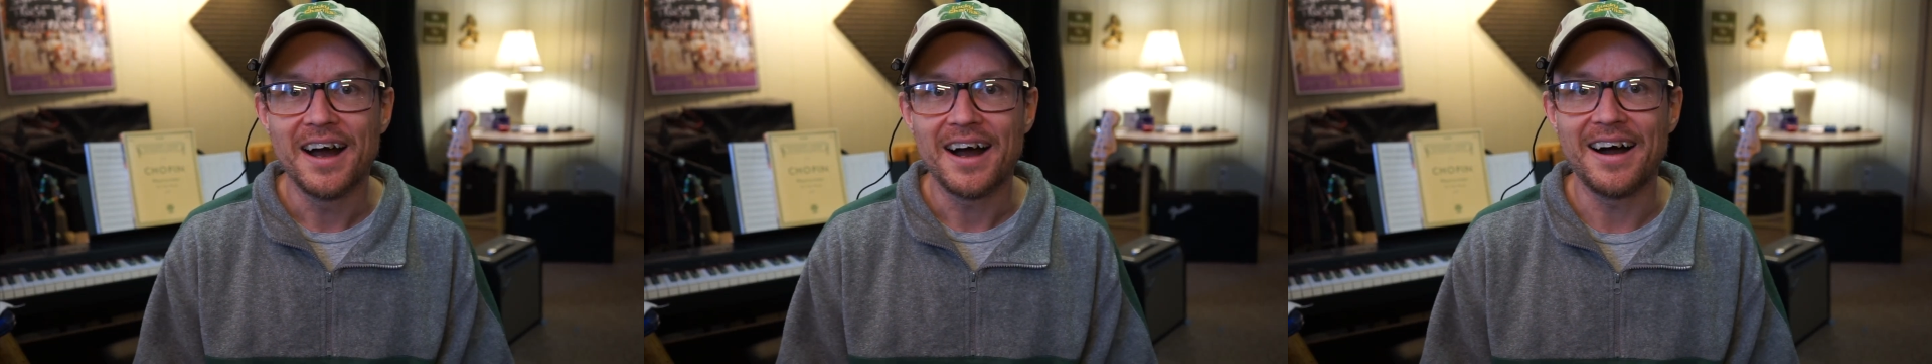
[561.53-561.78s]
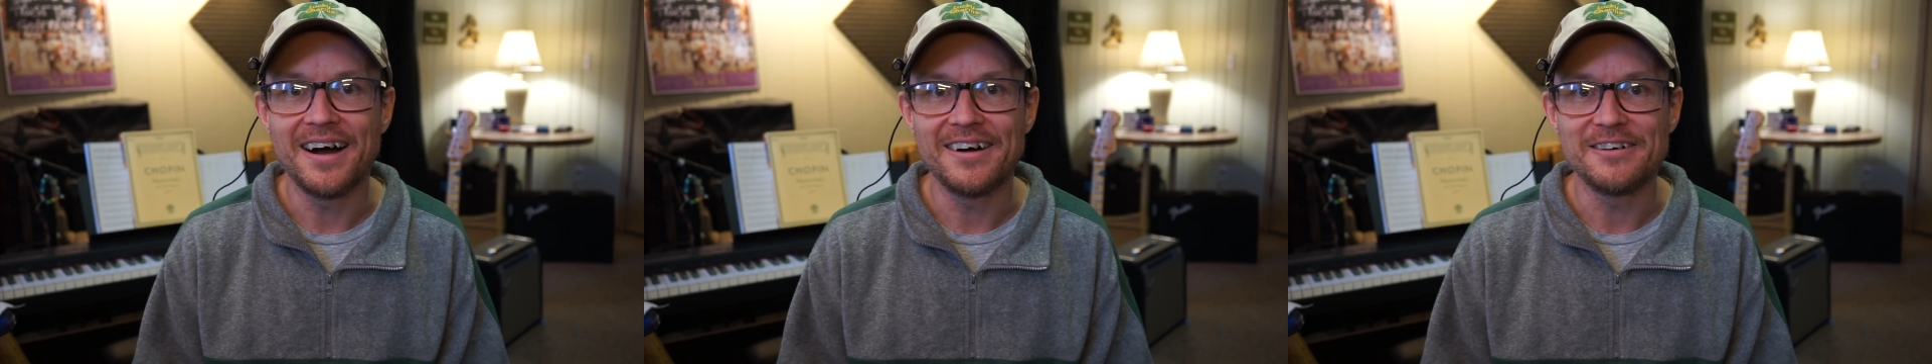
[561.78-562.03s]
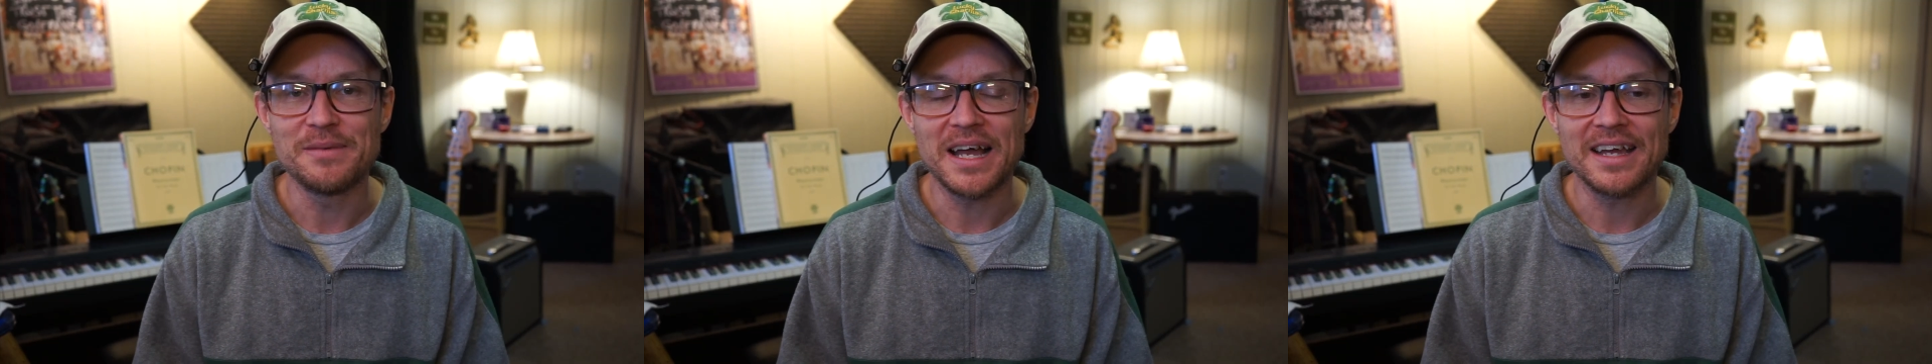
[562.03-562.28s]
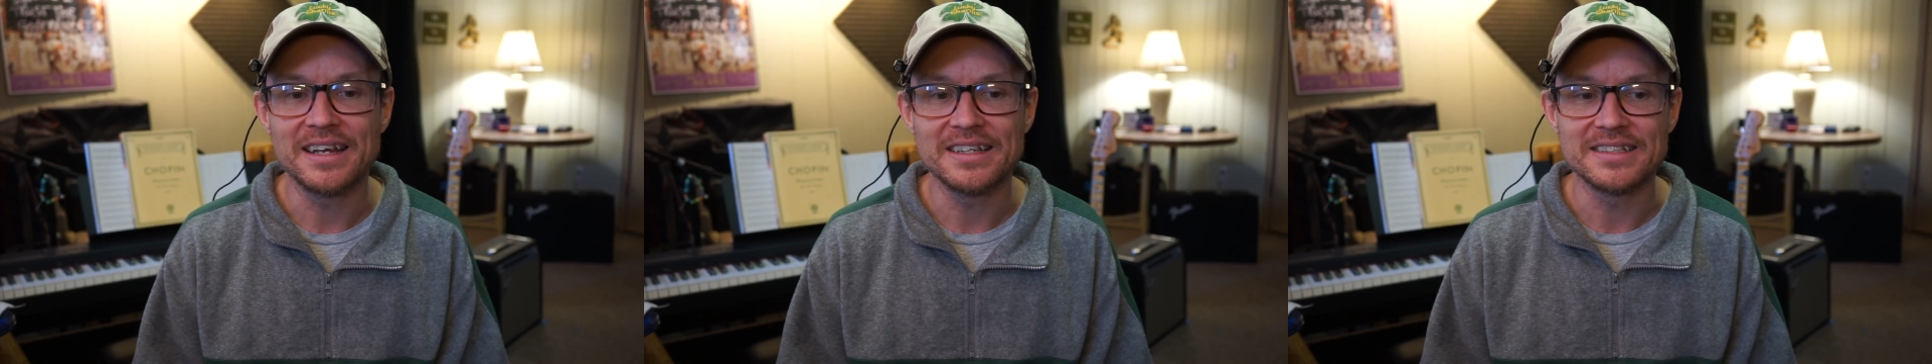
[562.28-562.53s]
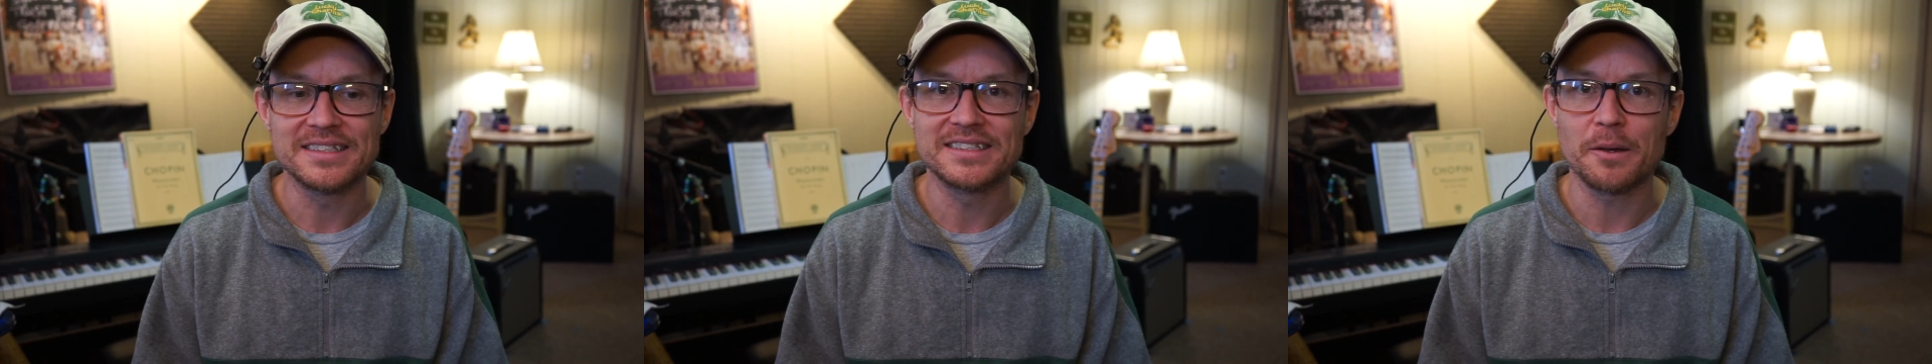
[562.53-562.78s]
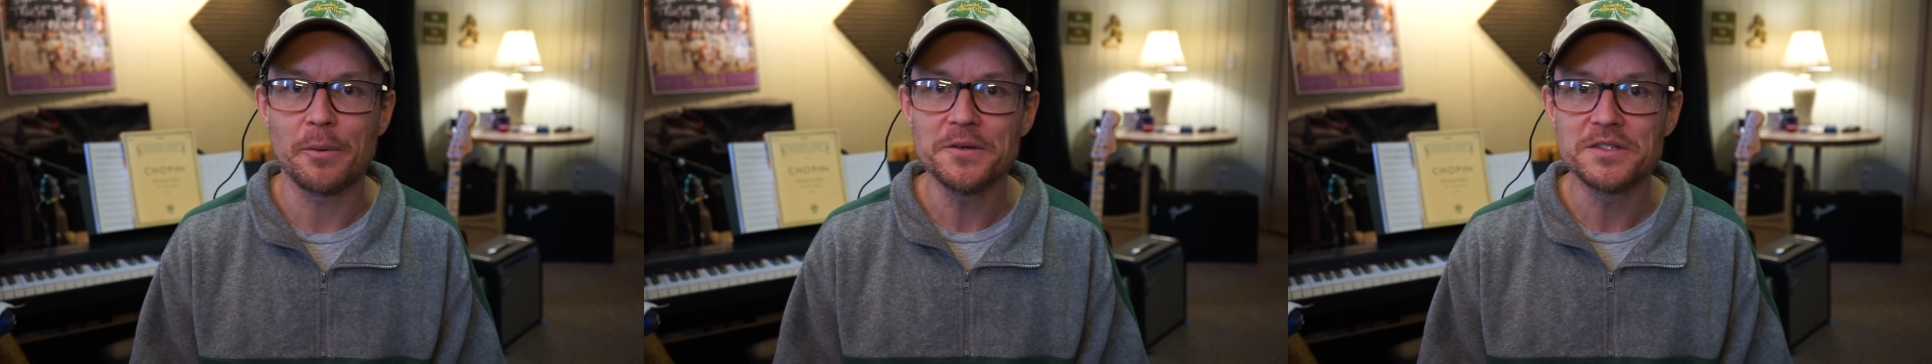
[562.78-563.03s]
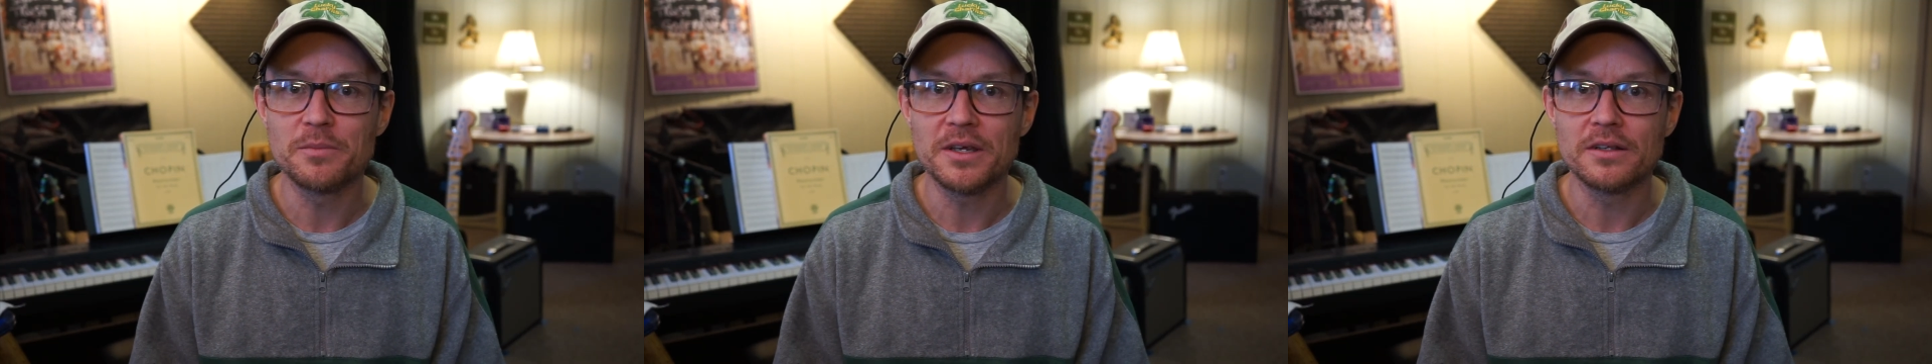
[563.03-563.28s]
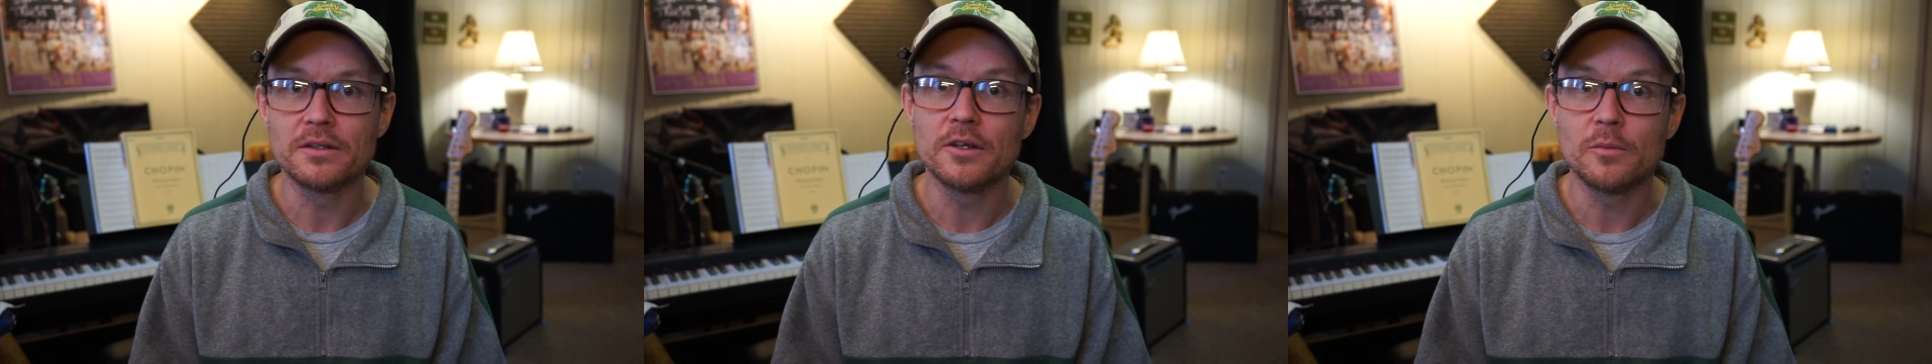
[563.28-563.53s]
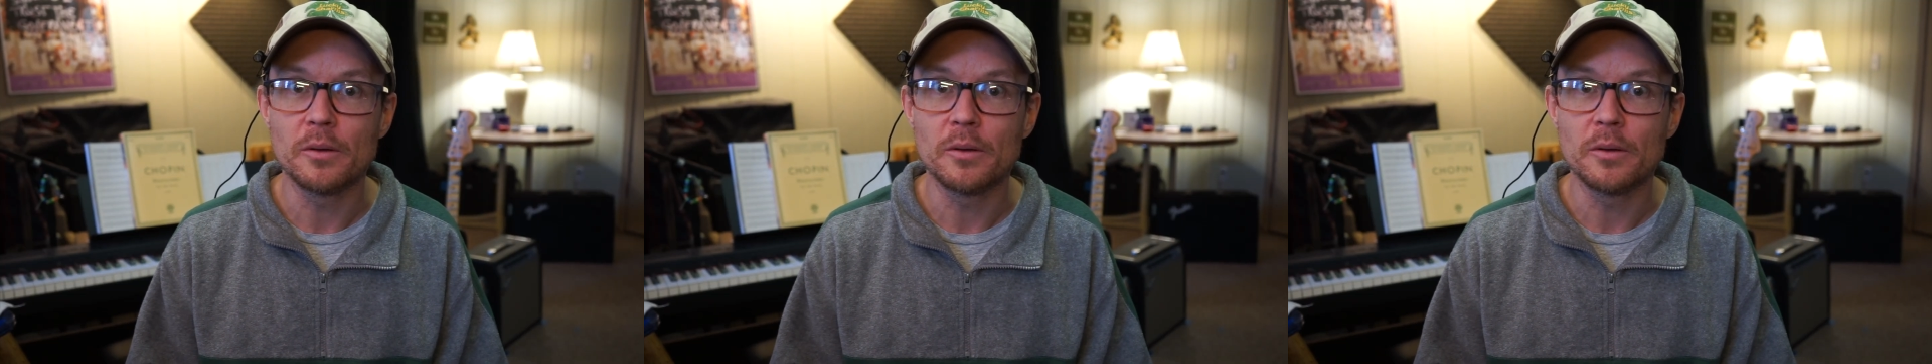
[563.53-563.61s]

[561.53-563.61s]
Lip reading: and it's supposed to be a little